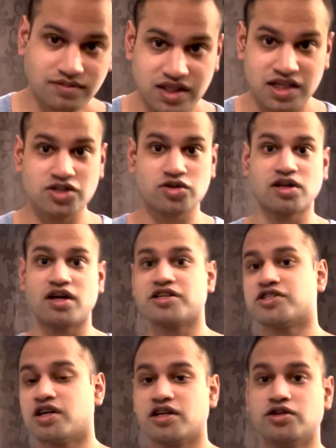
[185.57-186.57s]
there's a lot of
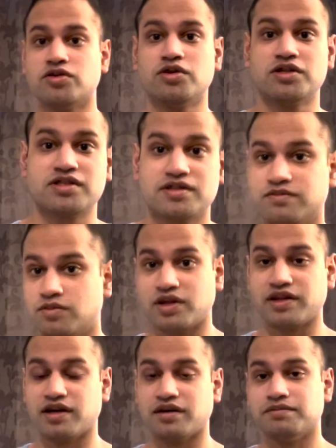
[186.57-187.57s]
sun to do this
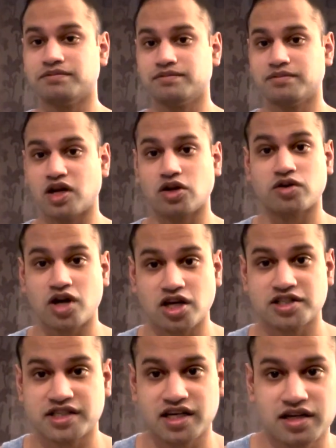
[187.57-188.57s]
with uh,
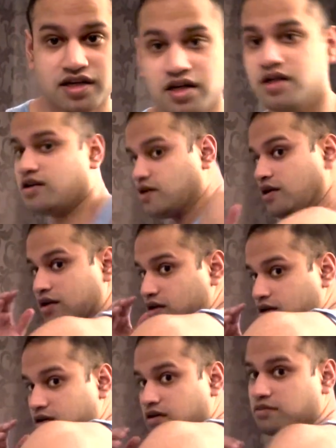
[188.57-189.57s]
Costa,
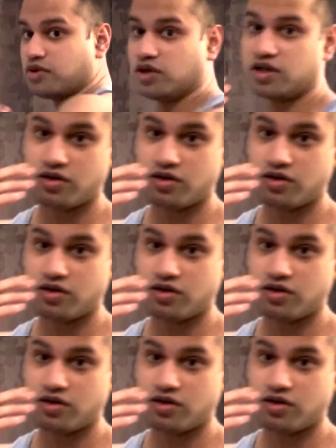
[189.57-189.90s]
pulling